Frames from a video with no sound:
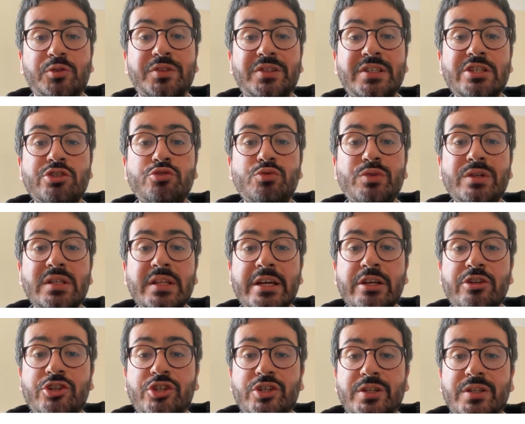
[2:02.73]
this
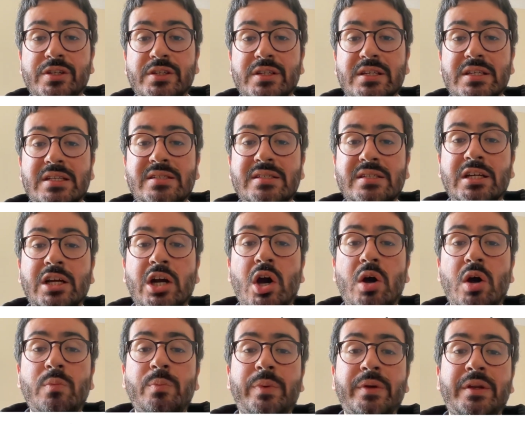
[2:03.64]
relation is
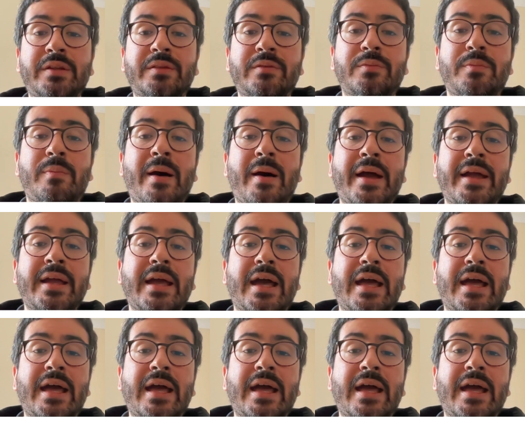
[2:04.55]
accompanied by